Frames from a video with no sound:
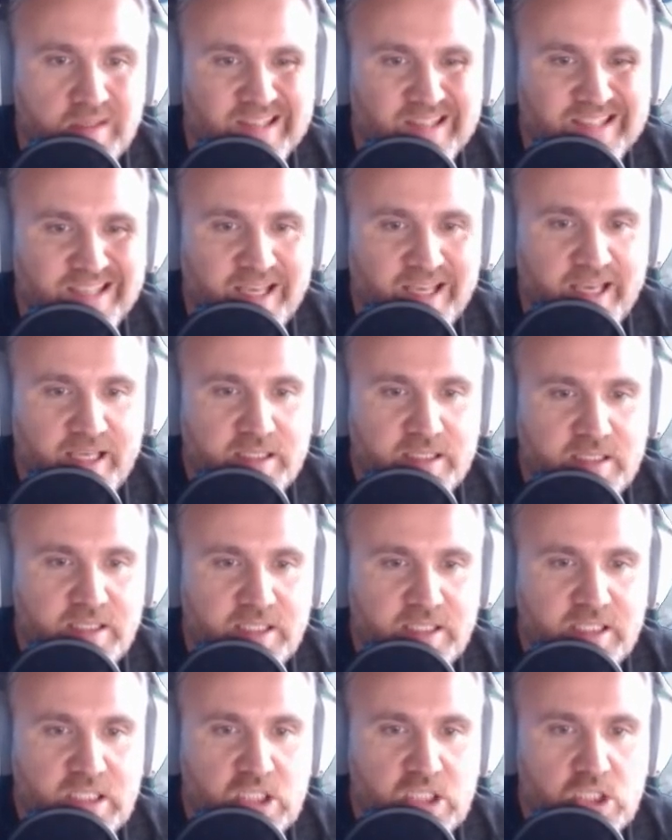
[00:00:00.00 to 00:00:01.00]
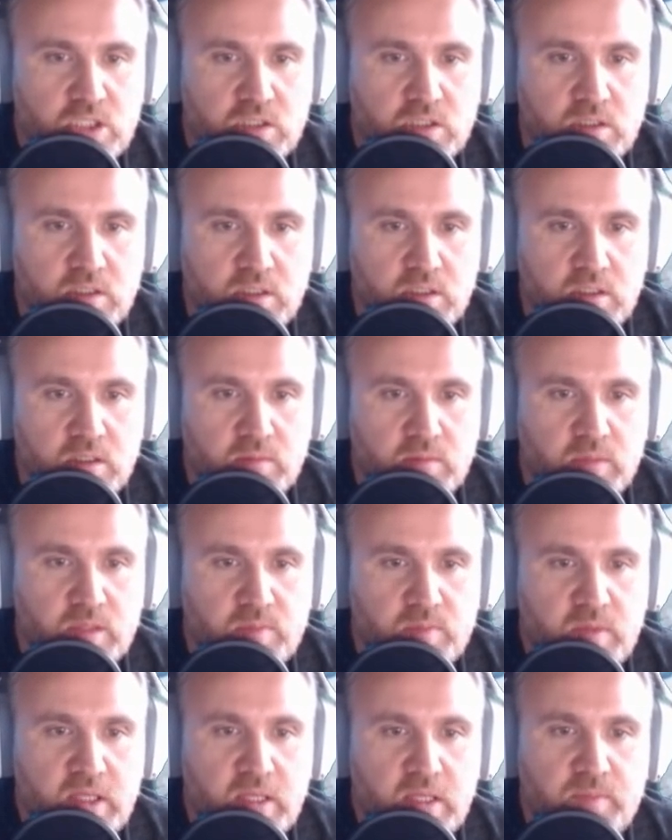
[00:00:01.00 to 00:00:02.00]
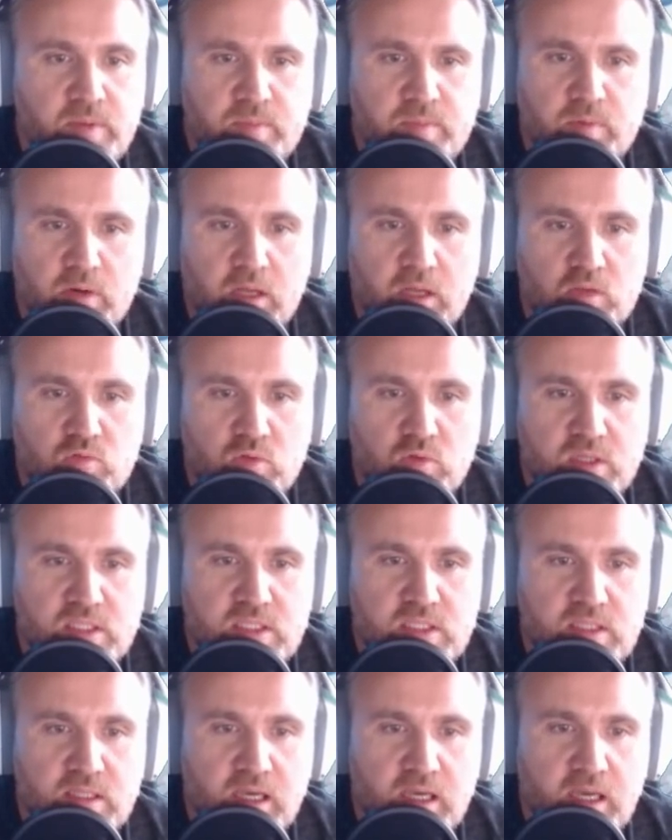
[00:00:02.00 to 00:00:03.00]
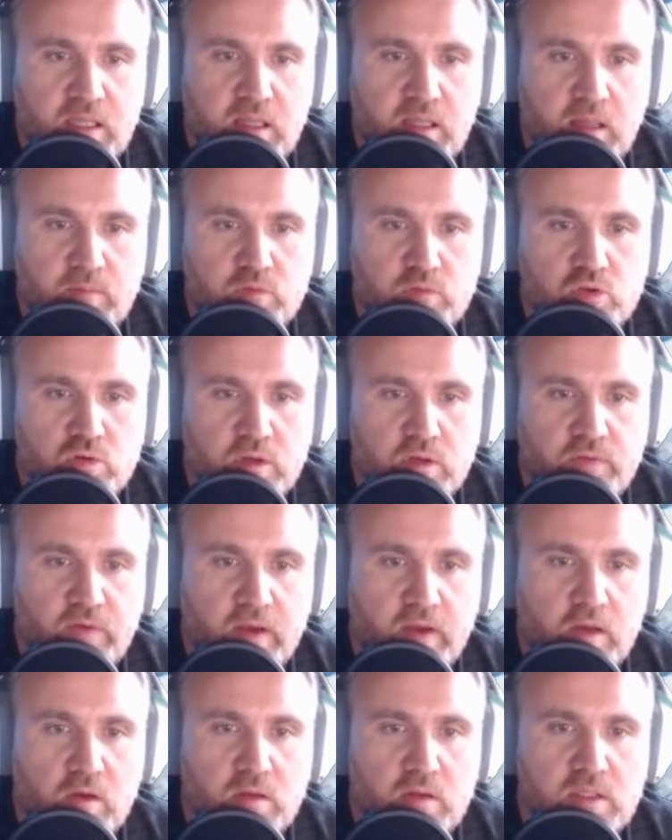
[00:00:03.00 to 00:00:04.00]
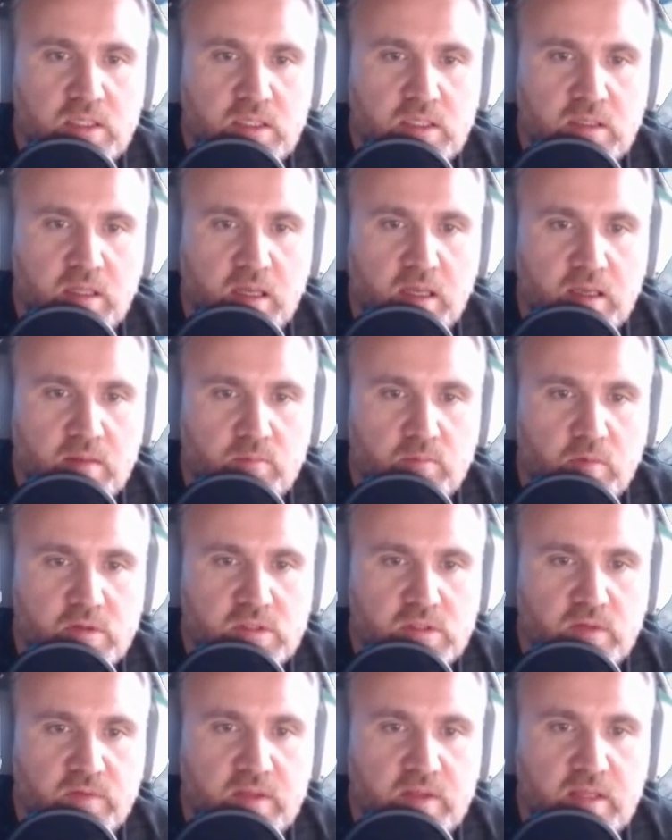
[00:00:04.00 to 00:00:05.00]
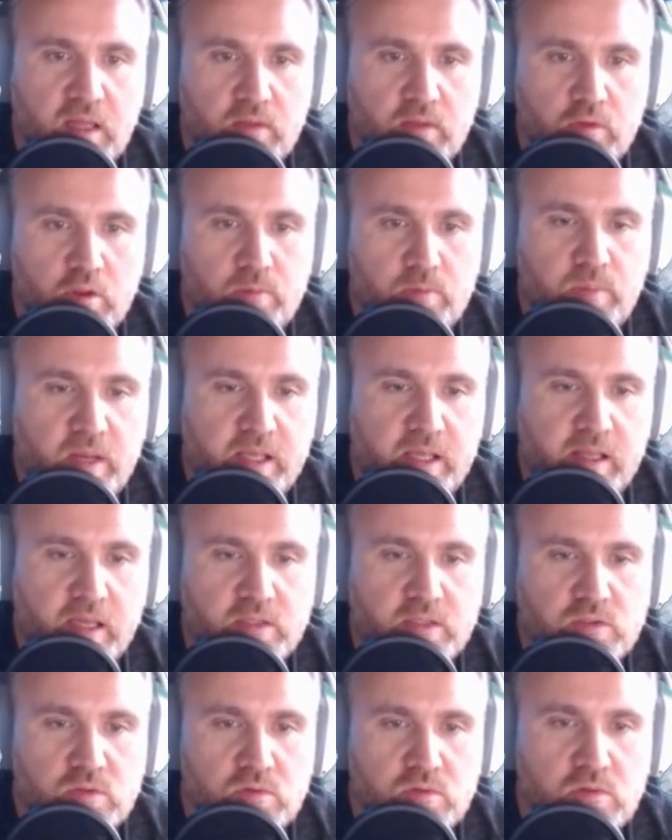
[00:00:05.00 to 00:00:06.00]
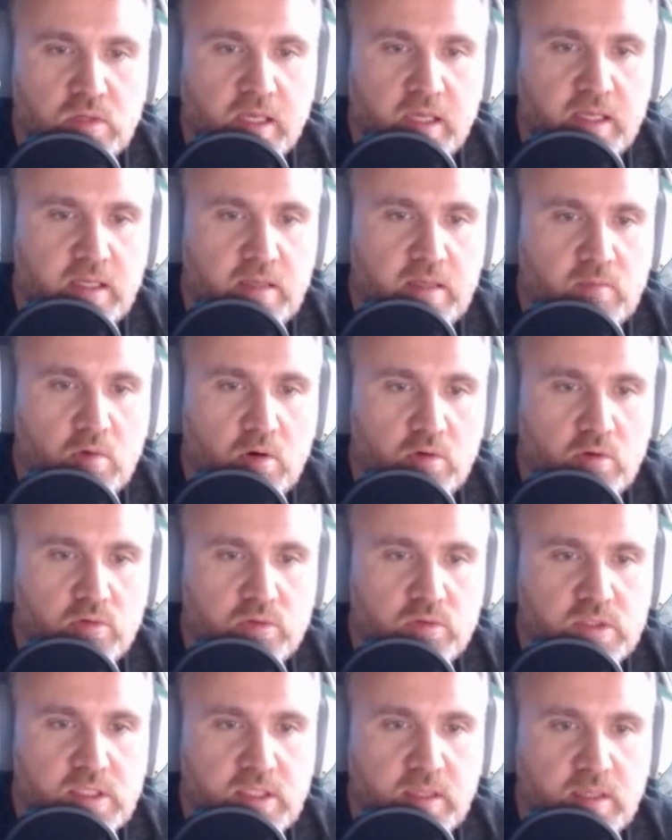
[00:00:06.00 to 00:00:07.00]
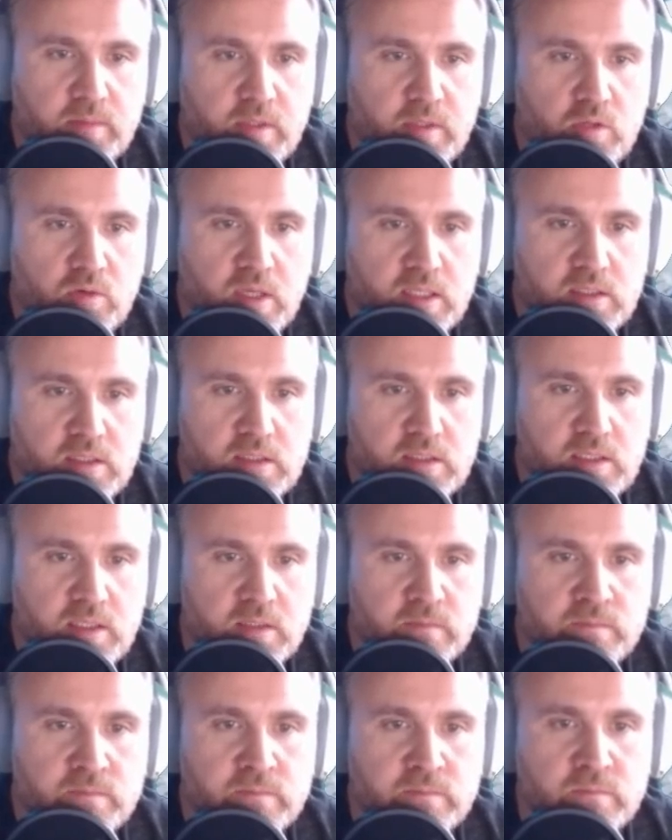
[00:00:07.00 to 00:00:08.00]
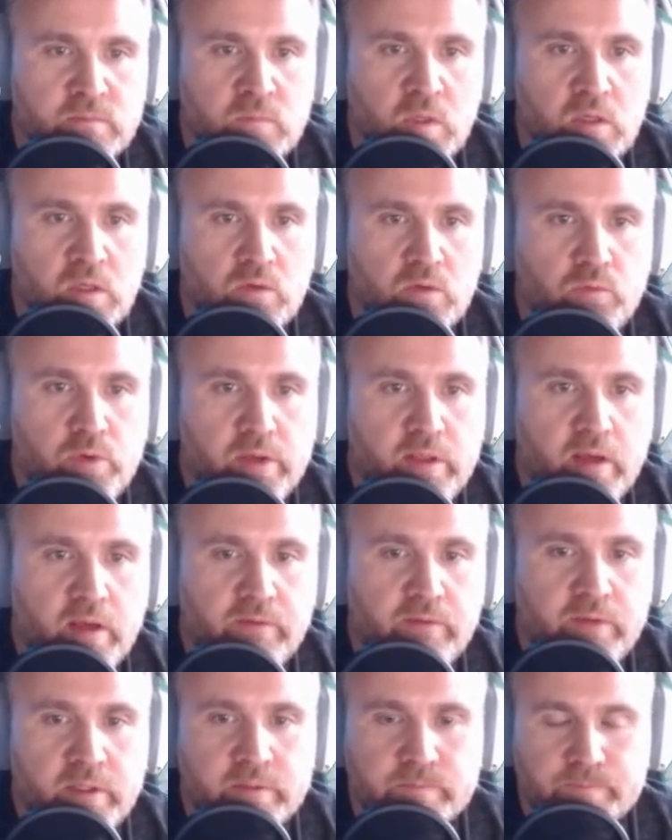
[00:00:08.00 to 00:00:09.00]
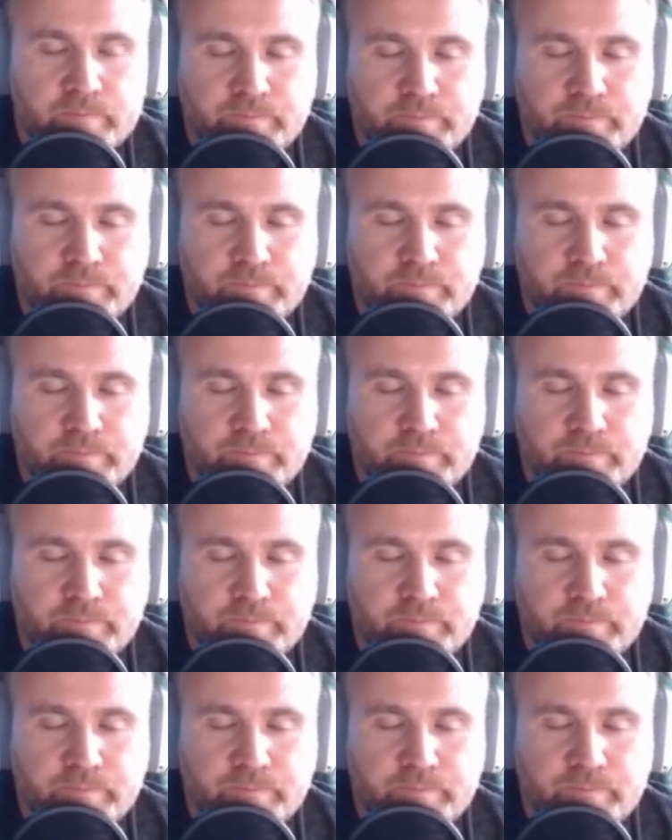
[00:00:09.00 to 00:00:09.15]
8-ish. But many people are 29. I'm sure if I logged in, like most of these are not played at all anymore. You see, I mean, you can see with having